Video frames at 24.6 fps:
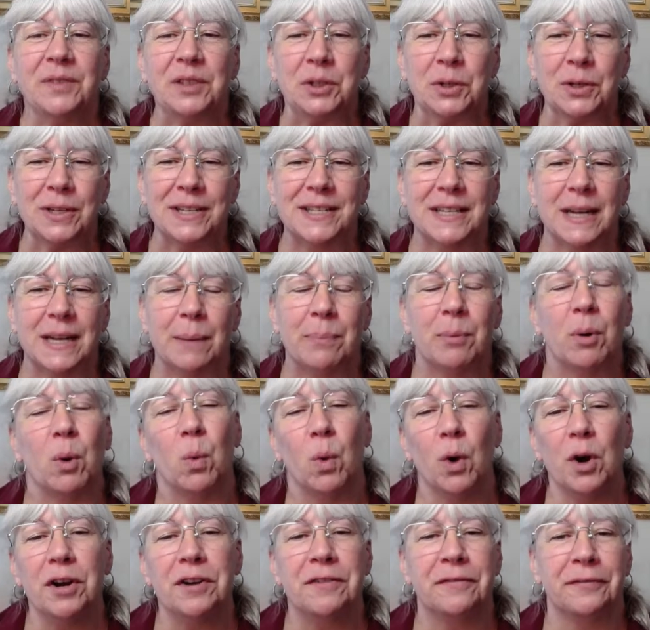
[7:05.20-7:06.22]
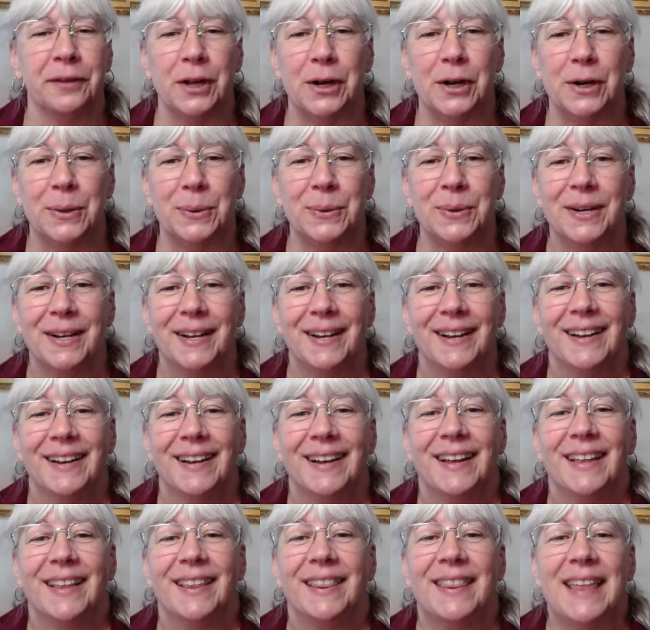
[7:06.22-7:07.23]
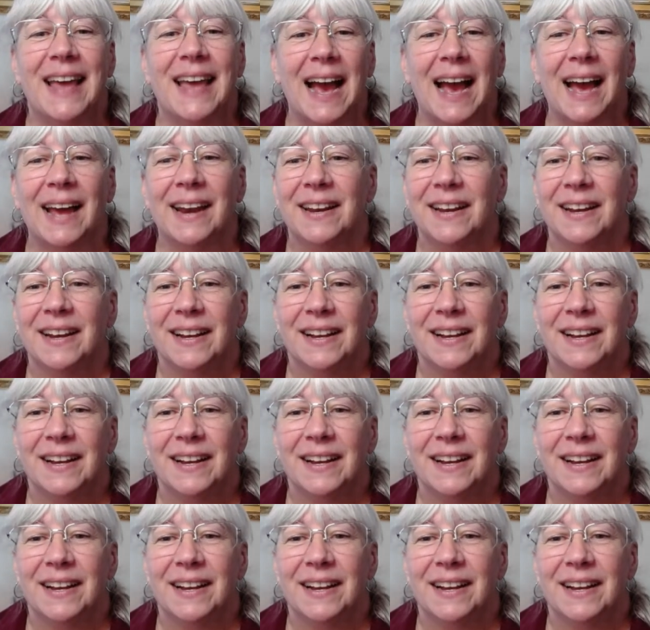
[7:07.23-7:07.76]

You can set up a workflow that